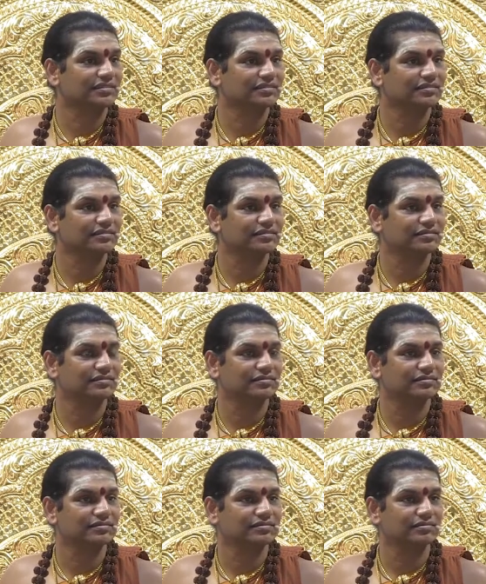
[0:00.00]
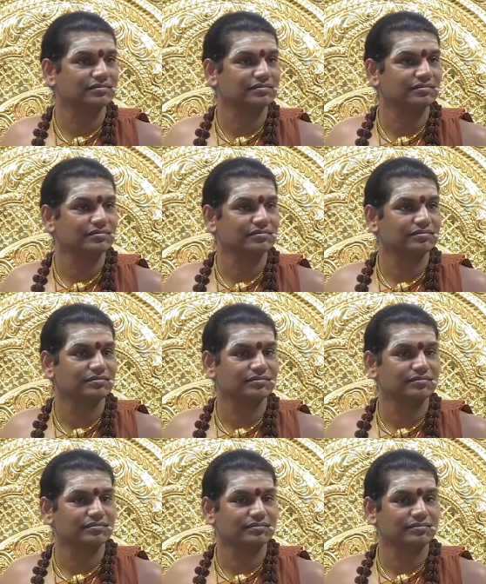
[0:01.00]

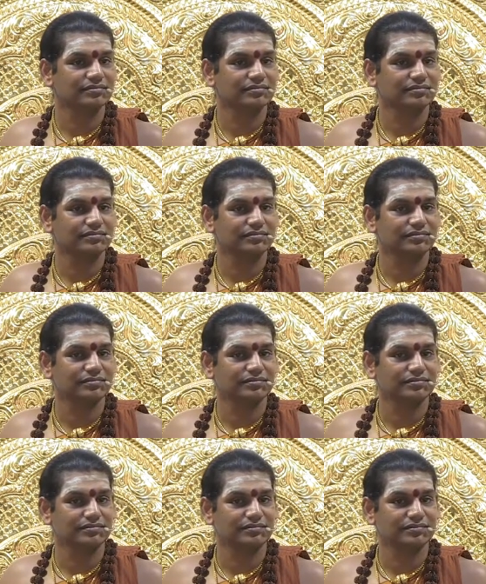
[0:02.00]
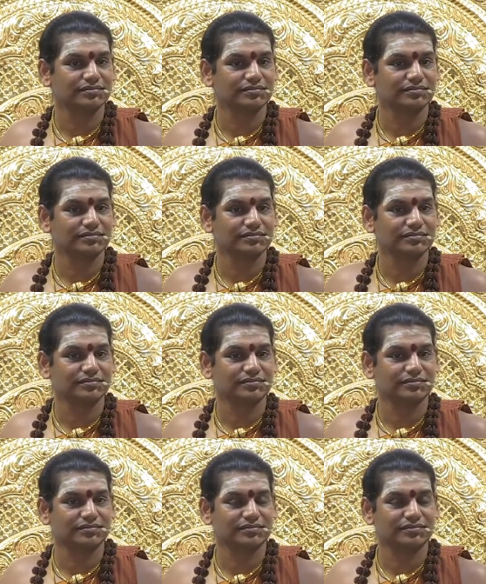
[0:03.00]

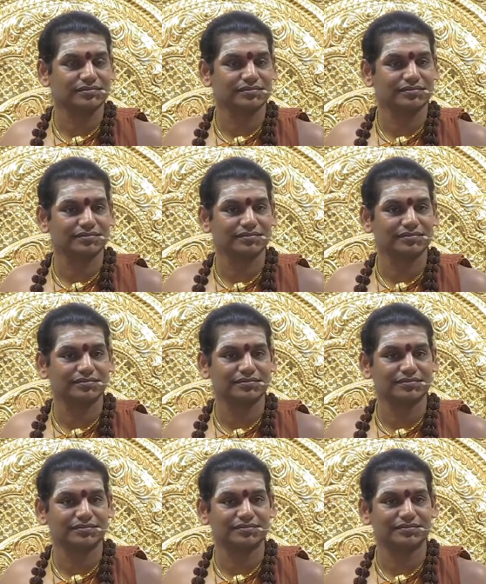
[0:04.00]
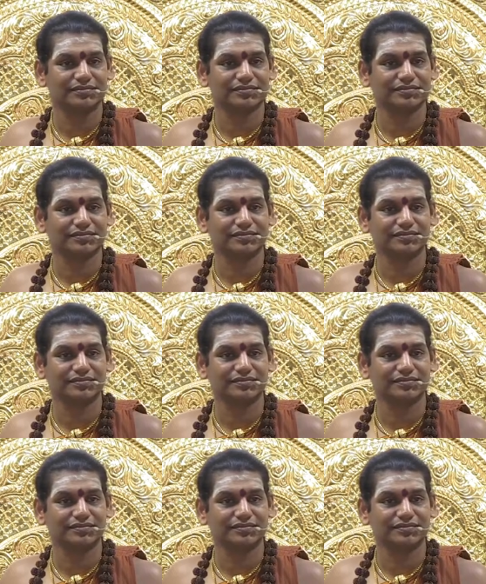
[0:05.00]
(no one is talking)